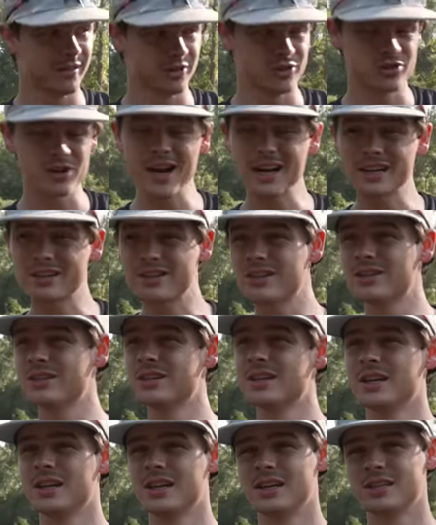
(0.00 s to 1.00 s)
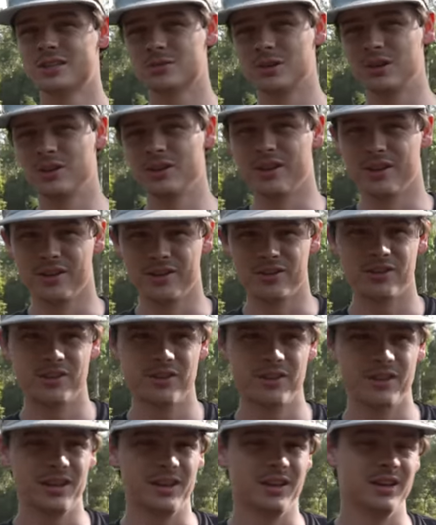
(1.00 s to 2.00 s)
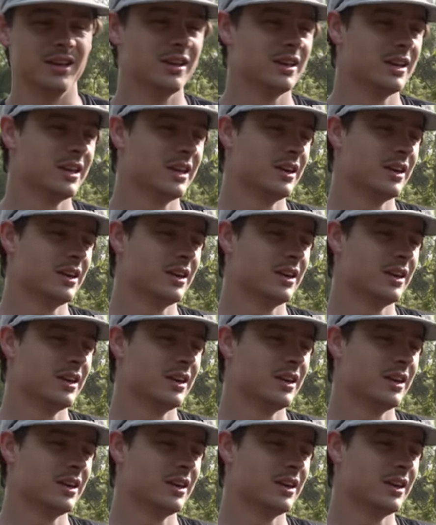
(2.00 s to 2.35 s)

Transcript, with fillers: the tractor as well as the